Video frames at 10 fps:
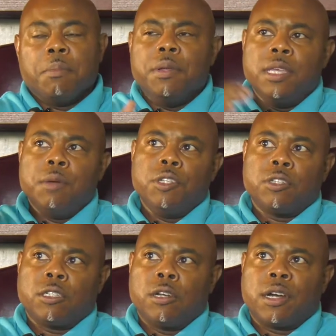But then we
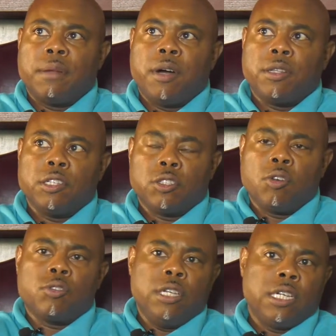start talking about the
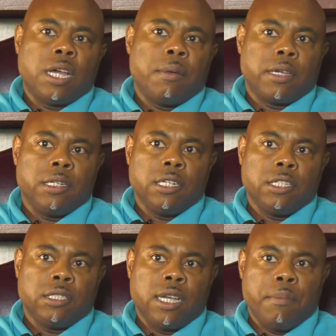socioeconomic
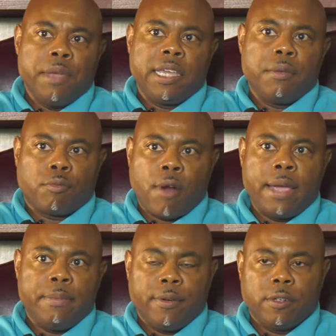conditions that make it
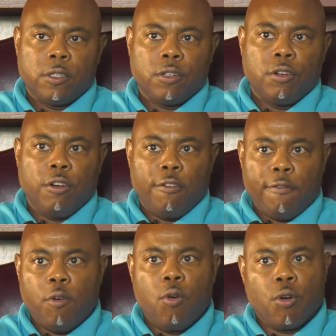right
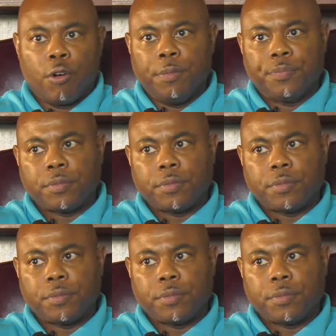for